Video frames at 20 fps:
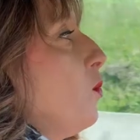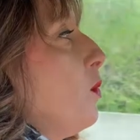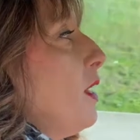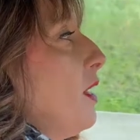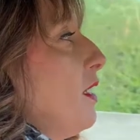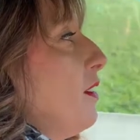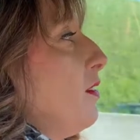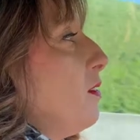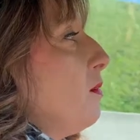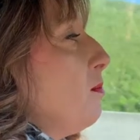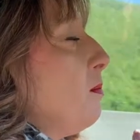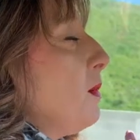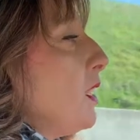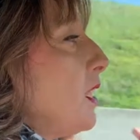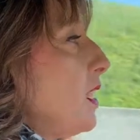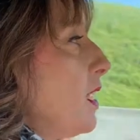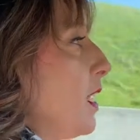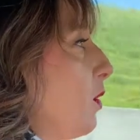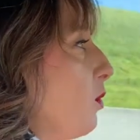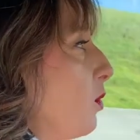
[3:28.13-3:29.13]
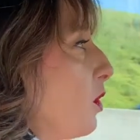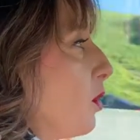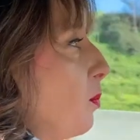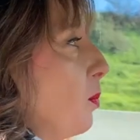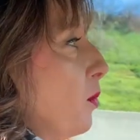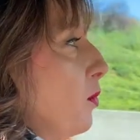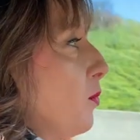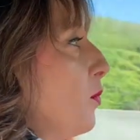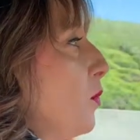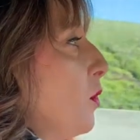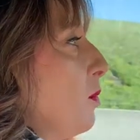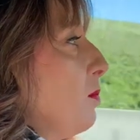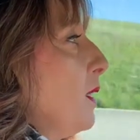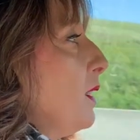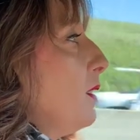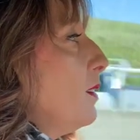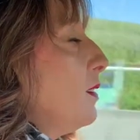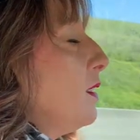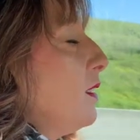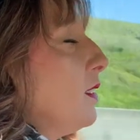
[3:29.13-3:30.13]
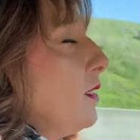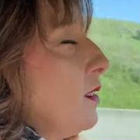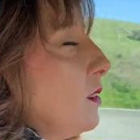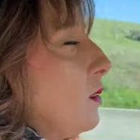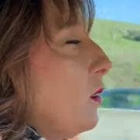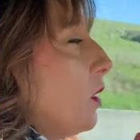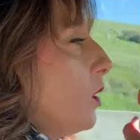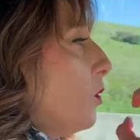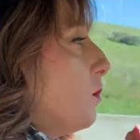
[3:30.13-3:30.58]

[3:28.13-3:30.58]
with mediocre performances,